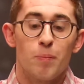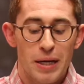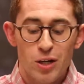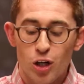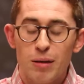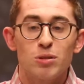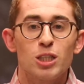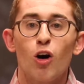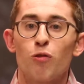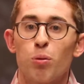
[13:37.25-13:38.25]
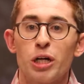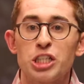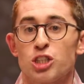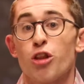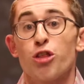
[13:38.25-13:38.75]
Peter himself
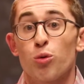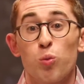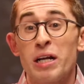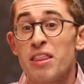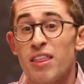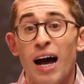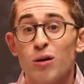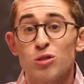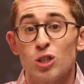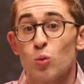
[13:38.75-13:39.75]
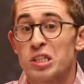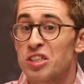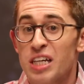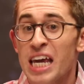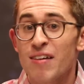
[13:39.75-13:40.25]
preached and 3,000 were
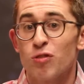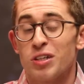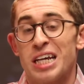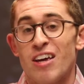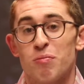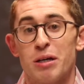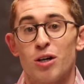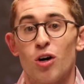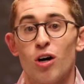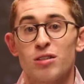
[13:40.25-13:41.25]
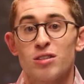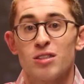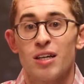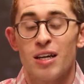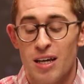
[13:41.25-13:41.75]
saved on the day of Pentecost.